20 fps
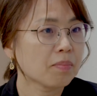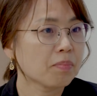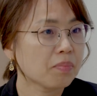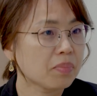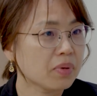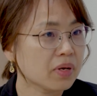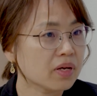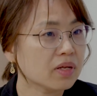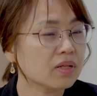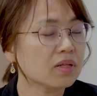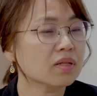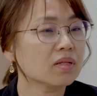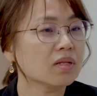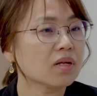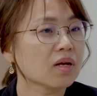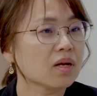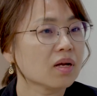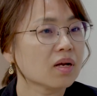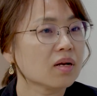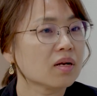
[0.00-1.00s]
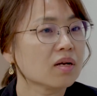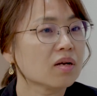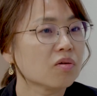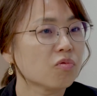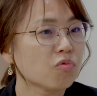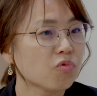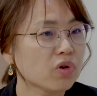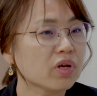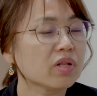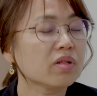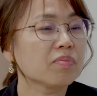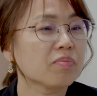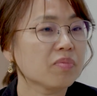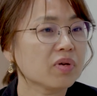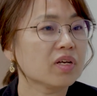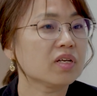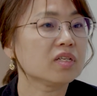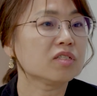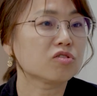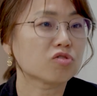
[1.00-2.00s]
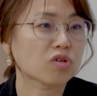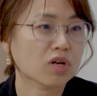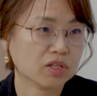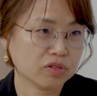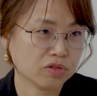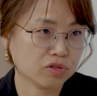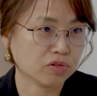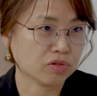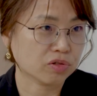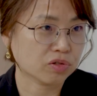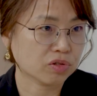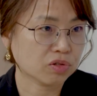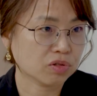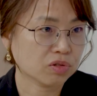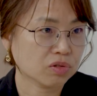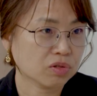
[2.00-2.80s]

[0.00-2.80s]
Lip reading: bill will be introduced.